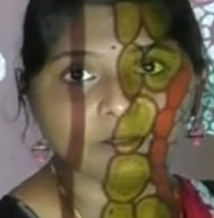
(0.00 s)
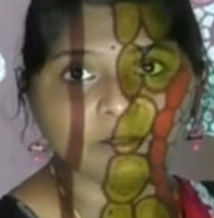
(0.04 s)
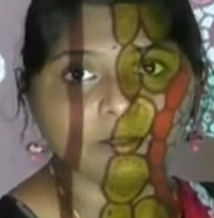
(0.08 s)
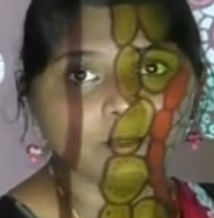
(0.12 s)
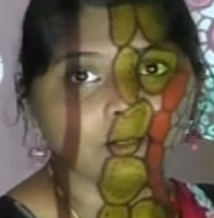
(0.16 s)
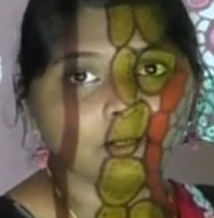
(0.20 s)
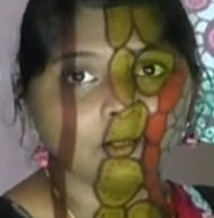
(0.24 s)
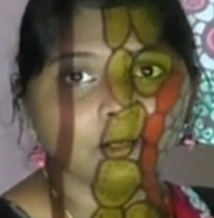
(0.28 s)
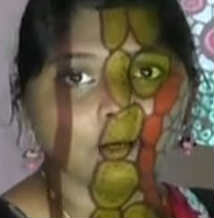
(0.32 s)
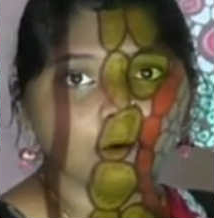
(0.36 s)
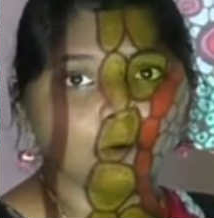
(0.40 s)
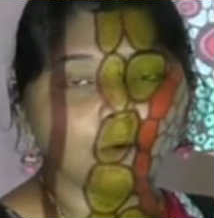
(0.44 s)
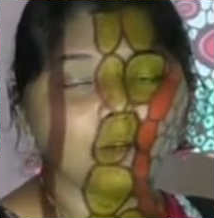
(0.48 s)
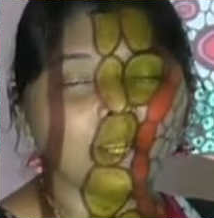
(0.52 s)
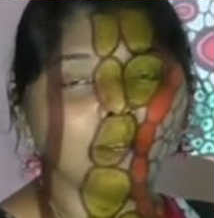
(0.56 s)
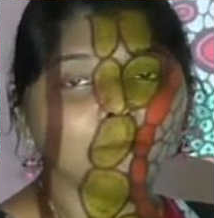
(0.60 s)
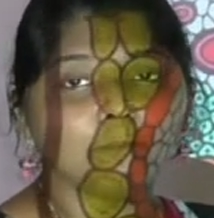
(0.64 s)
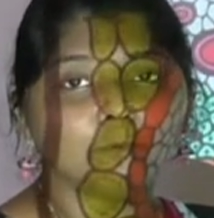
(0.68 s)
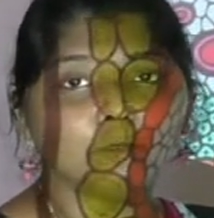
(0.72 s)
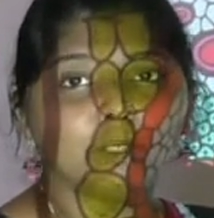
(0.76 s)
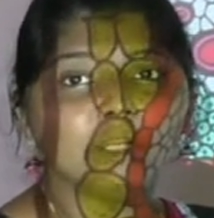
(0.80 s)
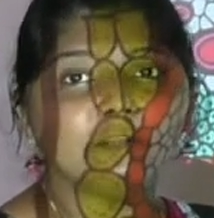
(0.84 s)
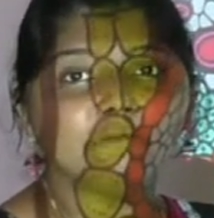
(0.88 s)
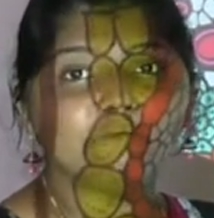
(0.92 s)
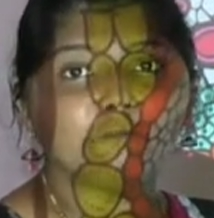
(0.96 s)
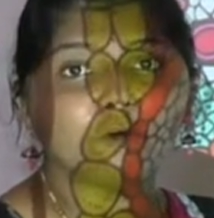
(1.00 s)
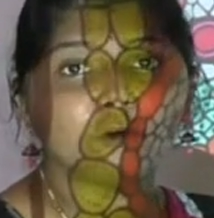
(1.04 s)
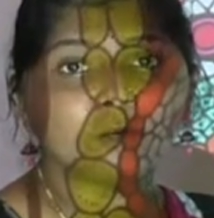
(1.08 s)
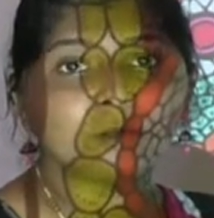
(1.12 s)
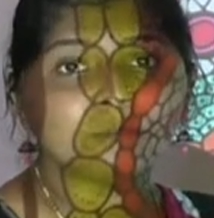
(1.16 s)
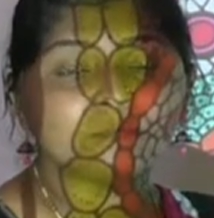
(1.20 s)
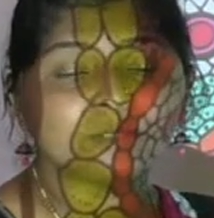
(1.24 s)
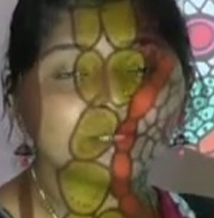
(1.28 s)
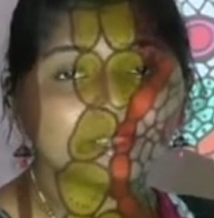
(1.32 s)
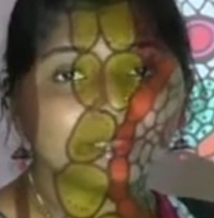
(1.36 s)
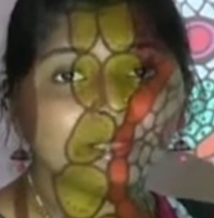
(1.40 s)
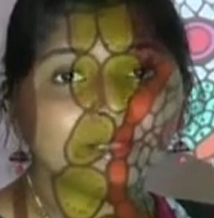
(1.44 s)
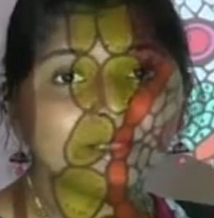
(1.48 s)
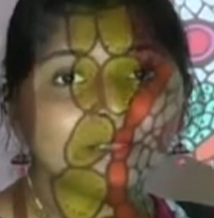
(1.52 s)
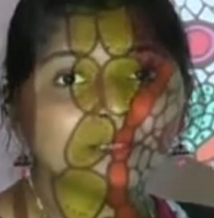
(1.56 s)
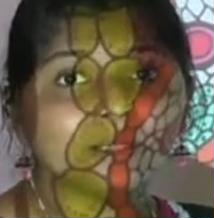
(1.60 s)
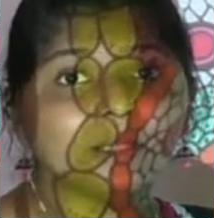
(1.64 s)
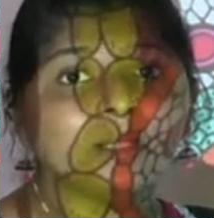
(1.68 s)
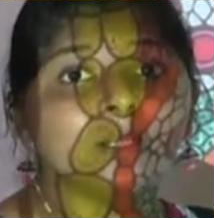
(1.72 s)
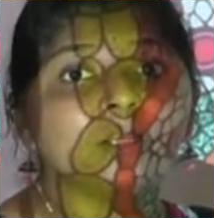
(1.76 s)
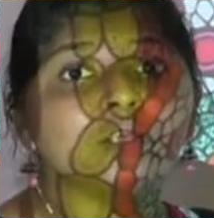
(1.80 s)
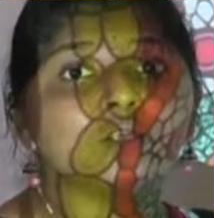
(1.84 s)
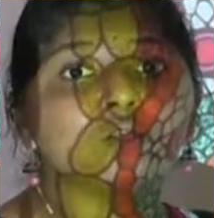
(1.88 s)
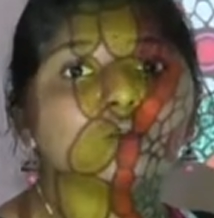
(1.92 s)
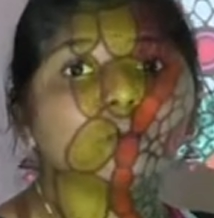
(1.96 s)
Okay, bulliform cells.
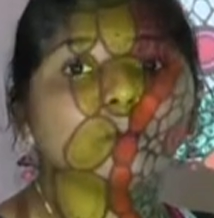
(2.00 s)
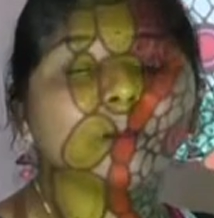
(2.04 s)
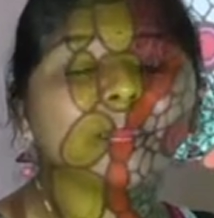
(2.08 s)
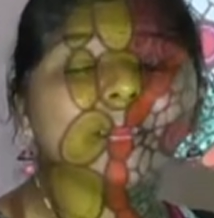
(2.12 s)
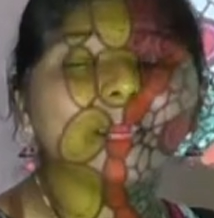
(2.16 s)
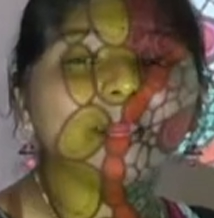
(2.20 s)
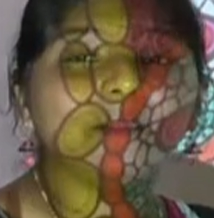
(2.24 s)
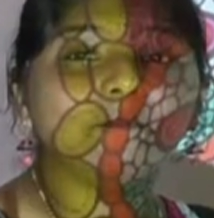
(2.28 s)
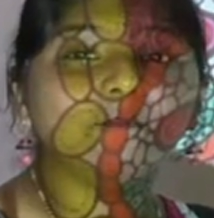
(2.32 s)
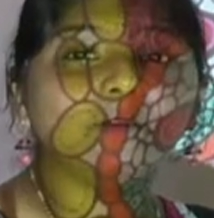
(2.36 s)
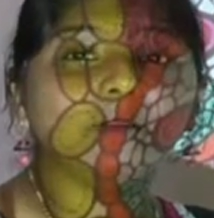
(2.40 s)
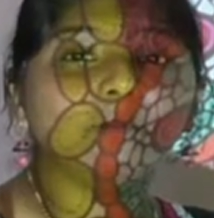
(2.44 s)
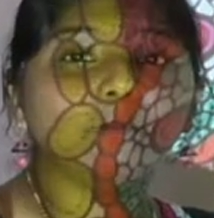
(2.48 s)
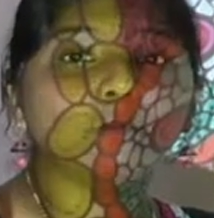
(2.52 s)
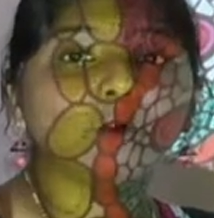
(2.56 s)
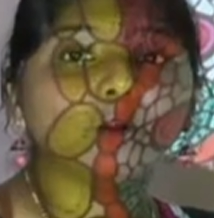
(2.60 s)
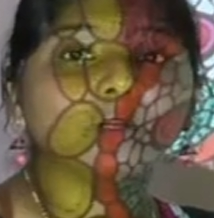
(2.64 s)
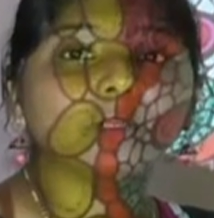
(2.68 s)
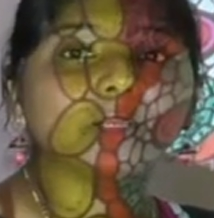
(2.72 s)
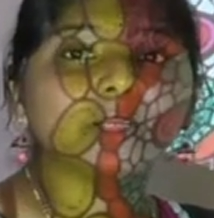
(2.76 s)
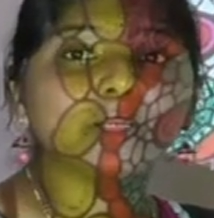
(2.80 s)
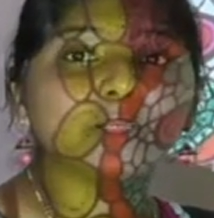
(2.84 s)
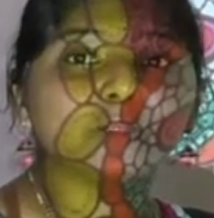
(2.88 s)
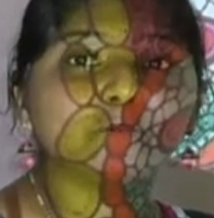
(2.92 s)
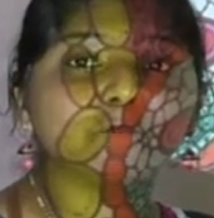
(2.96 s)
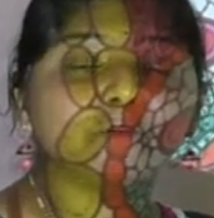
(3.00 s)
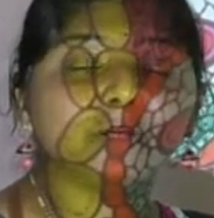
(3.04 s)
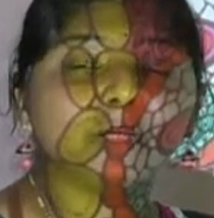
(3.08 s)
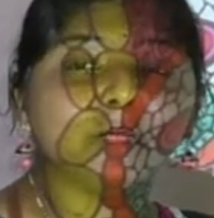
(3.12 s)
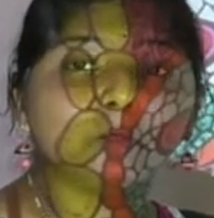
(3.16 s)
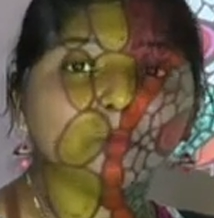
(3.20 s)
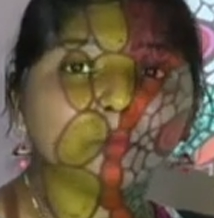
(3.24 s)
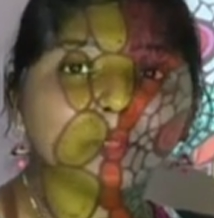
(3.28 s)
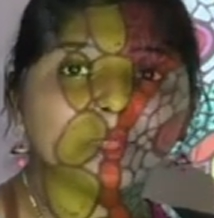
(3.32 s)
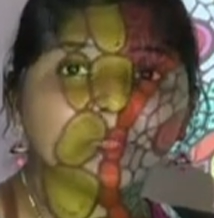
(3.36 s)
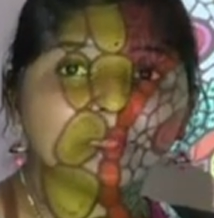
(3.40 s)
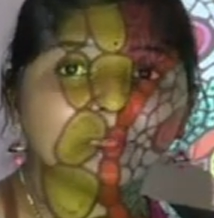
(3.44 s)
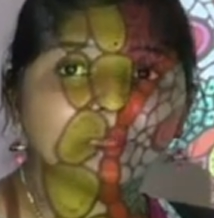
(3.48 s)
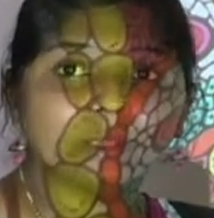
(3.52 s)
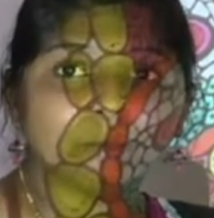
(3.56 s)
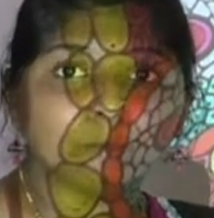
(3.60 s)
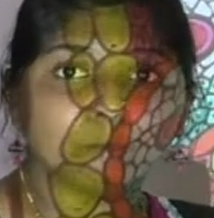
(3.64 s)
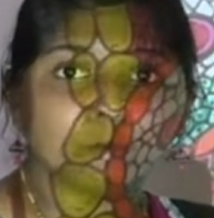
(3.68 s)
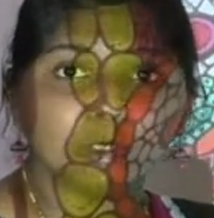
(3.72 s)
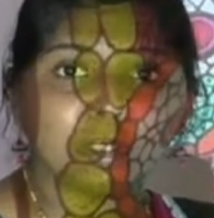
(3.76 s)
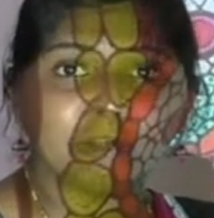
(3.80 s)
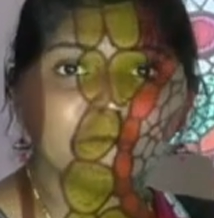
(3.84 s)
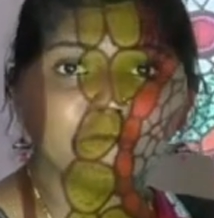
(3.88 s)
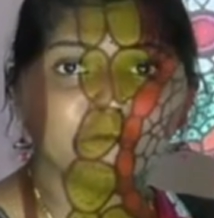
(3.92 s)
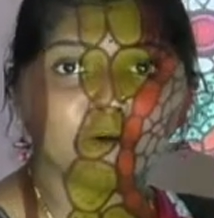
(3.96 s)
So whenever water is filled within the
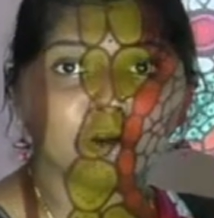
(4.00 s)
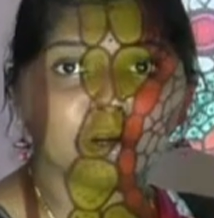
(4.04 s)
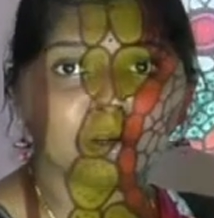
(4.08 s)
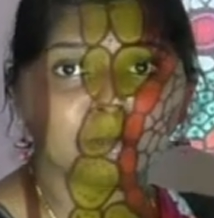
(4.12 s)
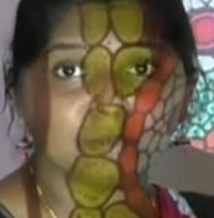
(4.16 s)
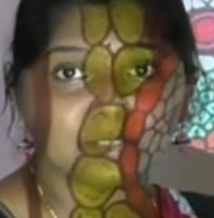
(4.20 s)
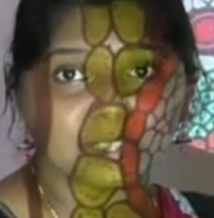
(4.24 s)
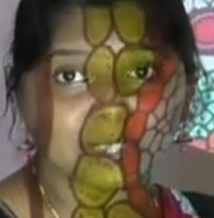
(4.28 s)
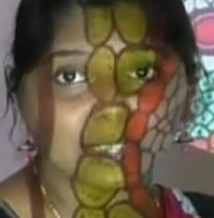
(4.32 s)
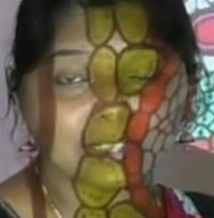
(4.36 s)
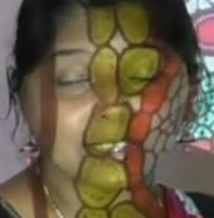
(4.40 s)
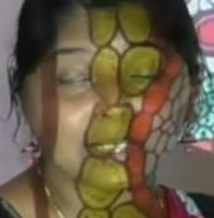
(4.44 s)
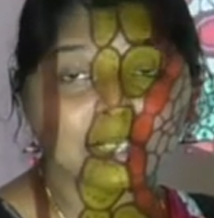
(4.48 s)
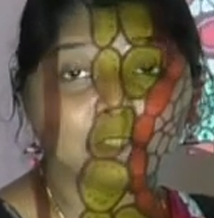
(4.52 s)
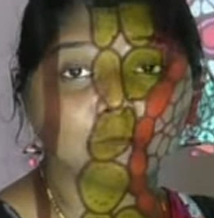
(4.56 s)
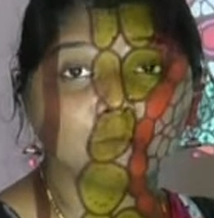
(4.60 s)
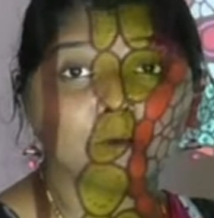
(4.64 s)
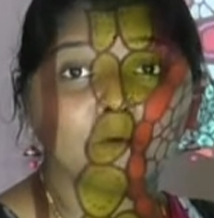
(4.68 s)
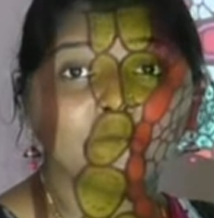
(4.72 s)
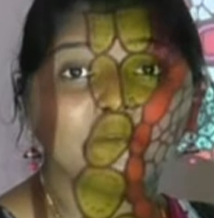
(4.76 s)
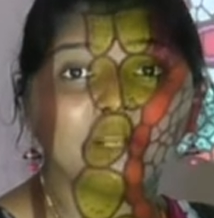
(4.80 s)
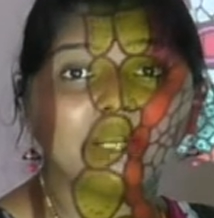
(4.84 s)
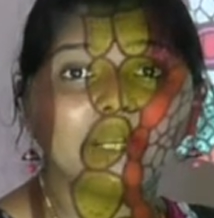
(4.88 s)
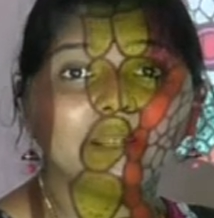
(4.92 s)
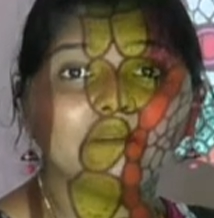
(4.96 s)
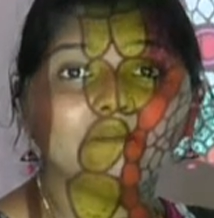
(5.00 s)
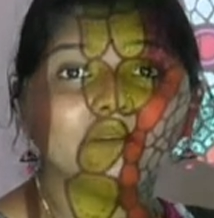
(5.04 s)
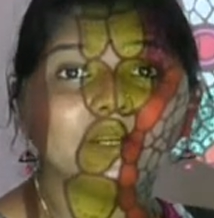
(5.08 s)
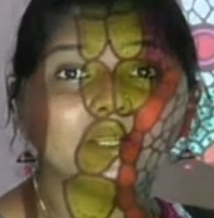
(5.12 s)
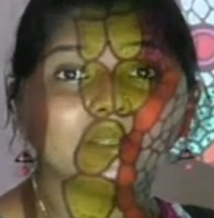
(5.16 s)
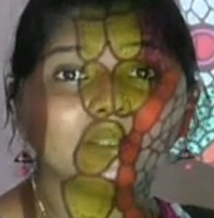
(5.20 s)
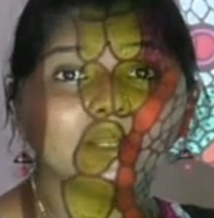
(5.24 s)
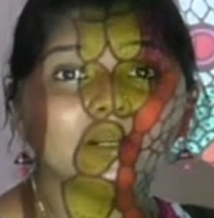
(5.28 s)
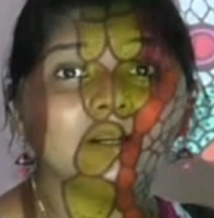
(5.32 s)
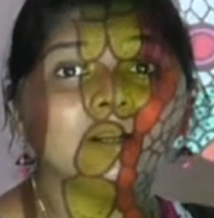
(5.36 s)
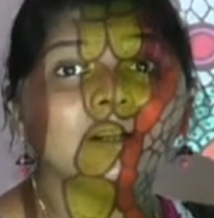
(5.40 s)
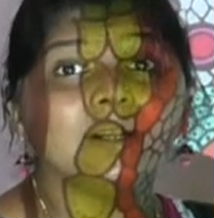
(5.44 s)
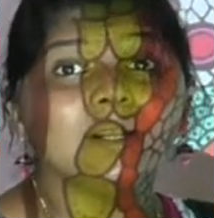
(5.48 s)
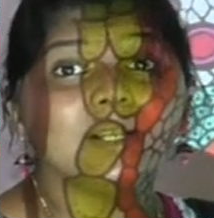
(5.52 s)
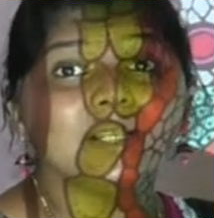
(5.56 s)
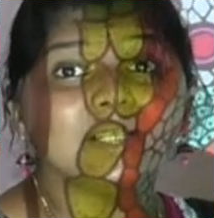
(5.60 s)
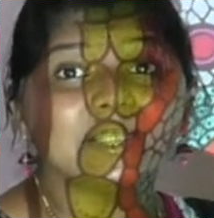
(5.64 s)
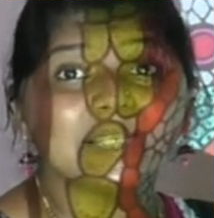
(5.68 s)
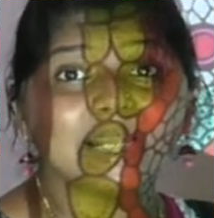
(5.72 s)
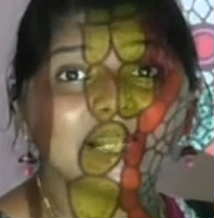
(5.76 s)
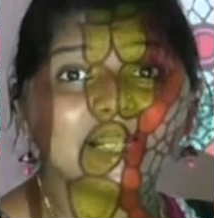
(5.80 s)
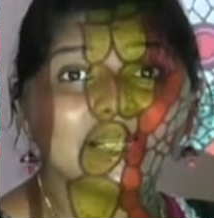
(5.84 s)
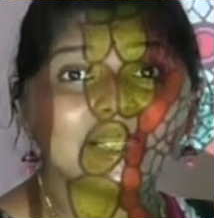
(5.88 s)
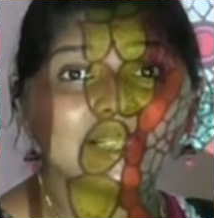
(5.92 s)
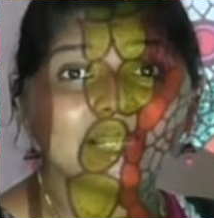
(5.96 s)
bulliform cells athwa whenever the
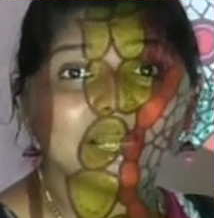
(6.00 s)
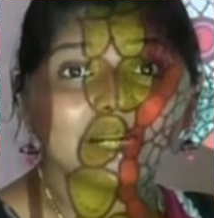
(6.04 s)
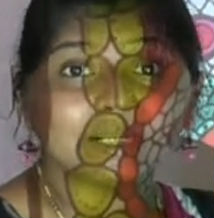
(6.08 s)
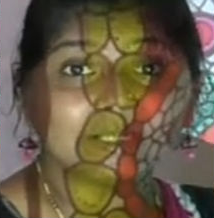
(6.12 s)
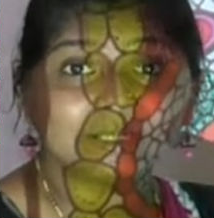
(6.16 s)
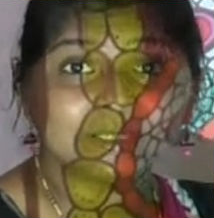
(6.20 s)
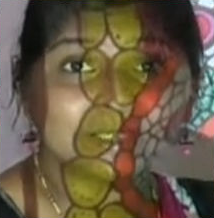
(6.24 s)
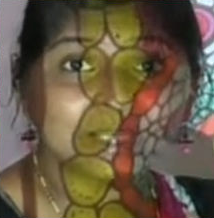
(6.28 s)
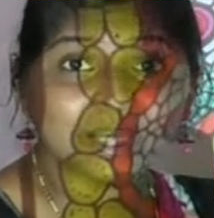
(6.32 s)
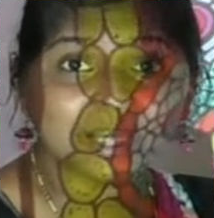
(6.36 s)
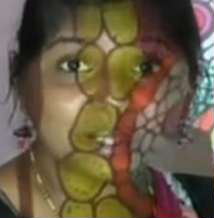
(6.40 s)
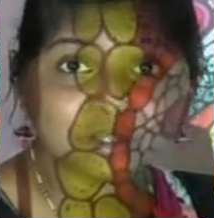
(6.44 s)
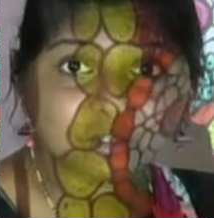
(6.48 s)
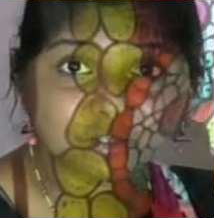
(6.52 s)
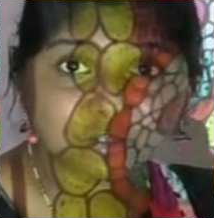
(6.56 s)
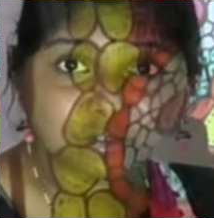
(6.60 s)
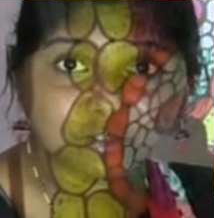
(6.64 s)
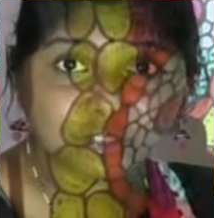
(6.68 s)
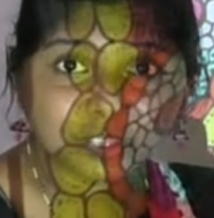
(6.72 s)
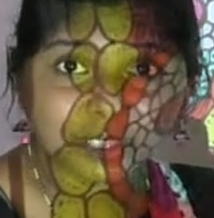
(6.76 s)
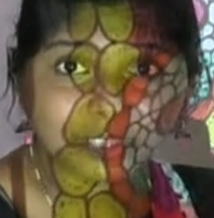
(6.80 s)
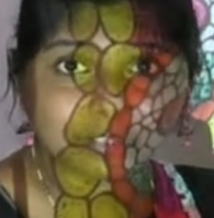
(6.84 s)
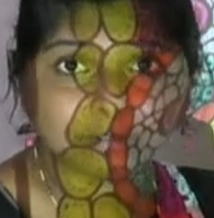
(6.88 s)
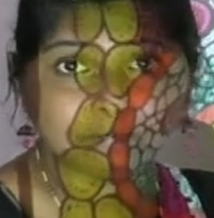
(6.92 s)
cells are turgid,